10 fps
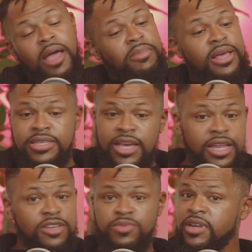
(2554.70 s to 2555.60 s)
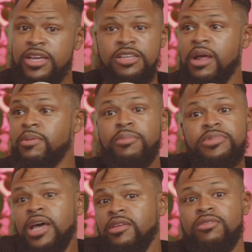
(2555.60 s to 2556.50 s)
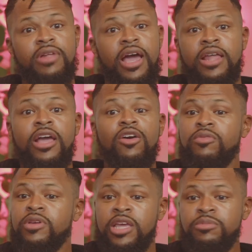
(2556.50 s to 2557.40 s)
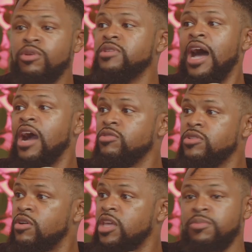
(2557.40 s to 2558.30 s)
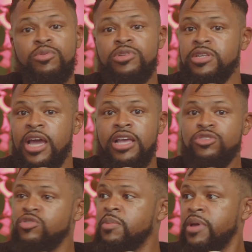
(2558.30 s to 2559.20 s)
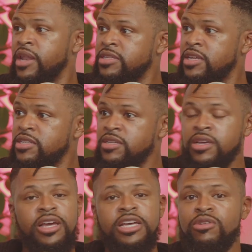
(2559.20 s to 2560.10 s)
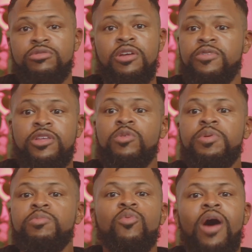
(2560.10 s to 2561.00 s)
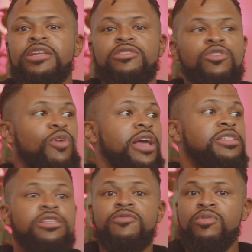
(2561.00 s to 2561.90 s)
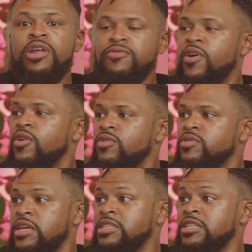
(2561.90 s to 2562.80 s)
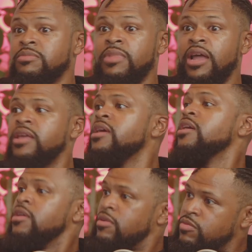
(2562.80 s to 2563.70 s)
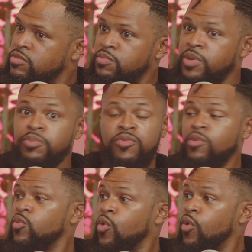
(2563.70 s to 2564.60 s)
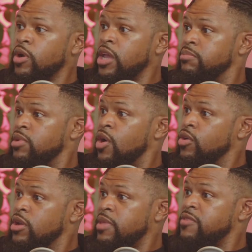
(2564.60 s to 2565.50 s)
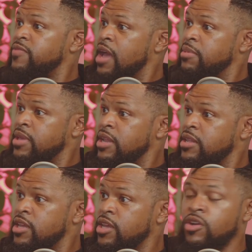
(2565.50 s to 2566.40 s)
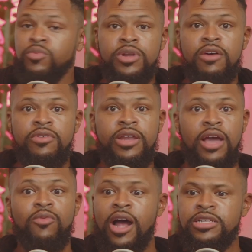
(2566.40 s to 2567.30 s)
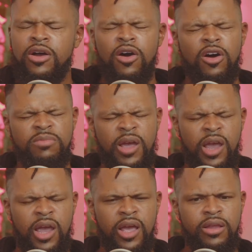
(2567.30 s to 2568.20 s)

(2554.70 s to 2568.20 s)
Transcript: It is what it is, man. I'm telling you, like, and they're gonna keep those goggles on, keep you entertained so you ain't paying attention. It's no different than when people watch crazy stuff on their phone. They see somebody, people from the war getting blown up, their family getting killed, whatever, and they watch it, oh man.